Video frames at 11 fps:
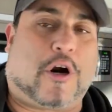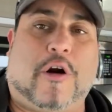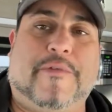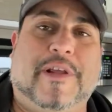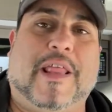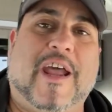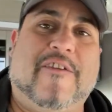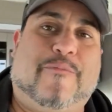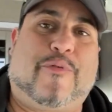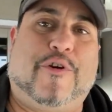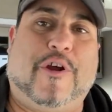
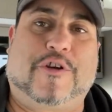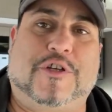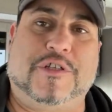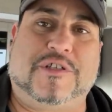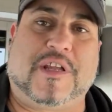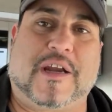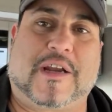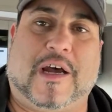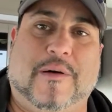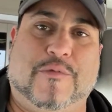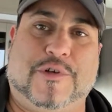
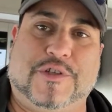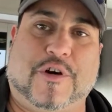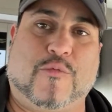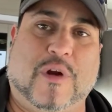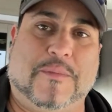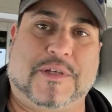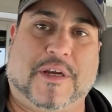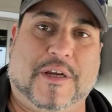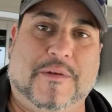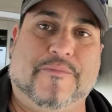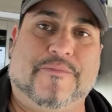rvlifeproductions.com, which is our
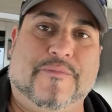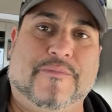website.